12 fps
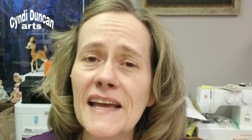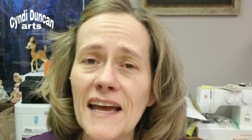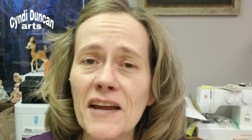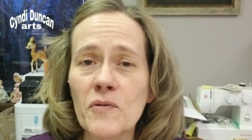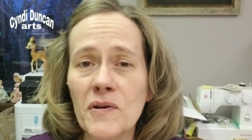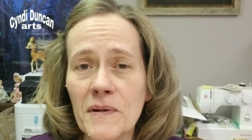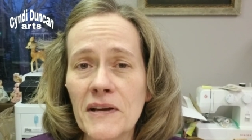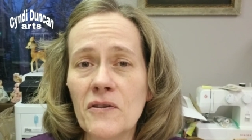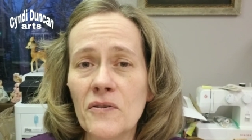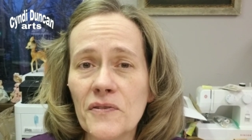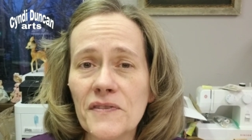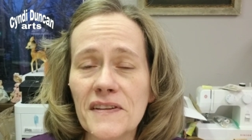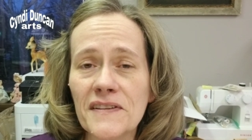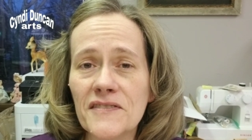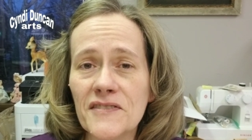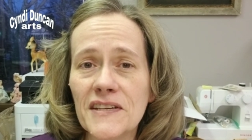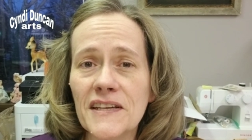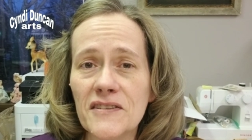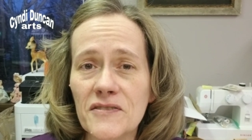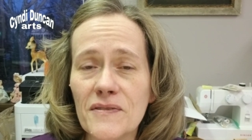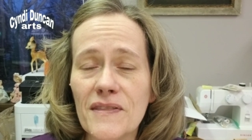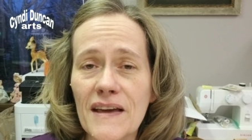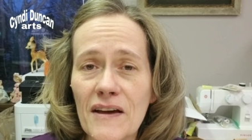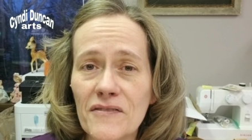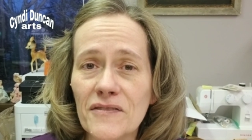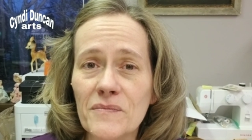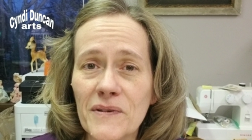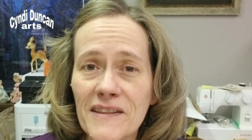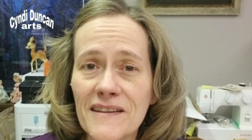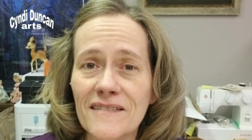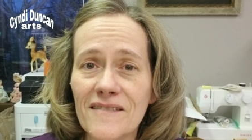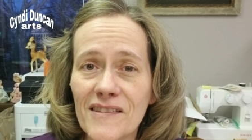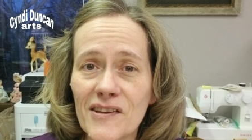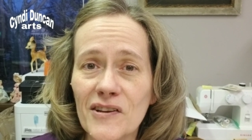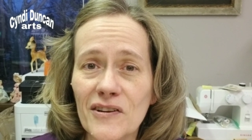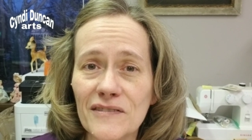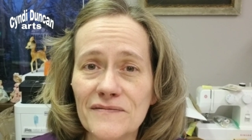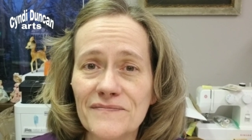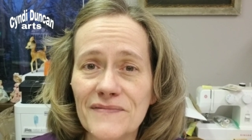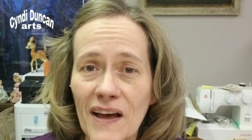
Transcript: And one of my goals is to get to a thousand by the end of the year